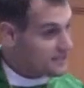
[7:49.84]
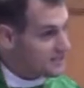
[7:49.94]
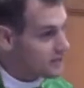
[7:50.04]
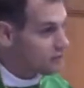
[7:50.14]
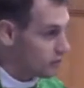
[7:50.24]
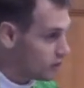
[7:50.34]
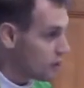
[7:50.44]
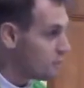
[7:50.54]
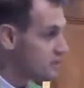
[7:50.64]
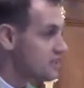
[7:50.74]
said, roll
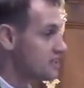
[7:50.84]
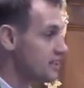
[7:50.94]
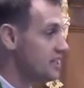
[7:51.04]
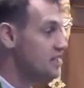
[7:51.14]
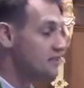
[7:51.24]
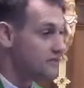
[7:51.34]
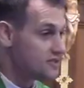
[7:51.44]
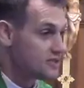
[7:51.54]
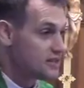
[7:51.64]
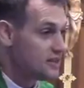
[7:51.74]
up his
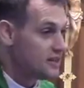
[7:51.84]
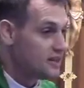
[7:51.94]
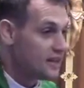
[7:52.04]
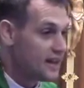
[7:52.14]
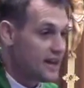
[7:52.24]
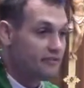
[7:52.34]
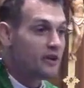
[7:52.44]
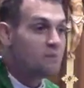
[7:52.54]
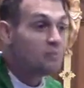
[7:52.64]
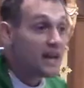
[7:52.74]
sleeves.
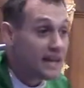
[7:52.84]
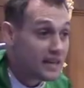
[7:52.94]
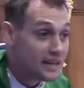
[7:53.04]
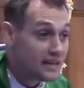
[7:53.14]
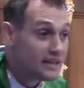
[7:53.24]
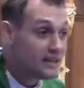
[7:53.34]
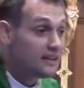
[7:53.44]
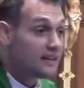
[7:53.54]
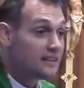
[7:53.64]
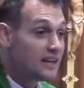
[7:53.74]
Every pain,
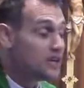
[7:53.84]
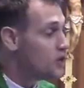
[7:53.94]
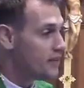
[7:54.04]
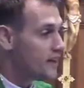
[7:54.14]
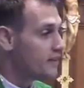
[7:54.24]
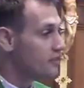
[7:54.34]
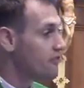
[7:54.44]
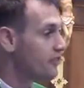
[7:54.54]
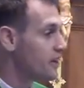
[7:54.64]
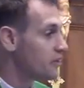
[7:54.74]
that you have ever
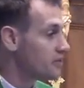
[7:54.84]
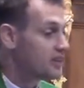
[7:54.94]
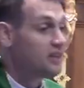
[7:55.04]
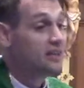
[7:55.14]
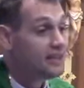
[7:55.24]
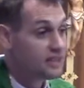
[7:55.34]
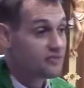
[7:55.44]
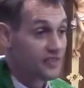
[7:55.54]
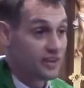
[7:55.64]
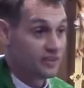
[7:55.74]
felt, He has
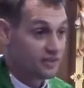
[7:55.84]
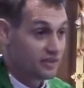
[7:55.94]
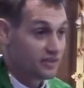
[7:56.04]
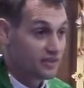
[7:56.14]
felt.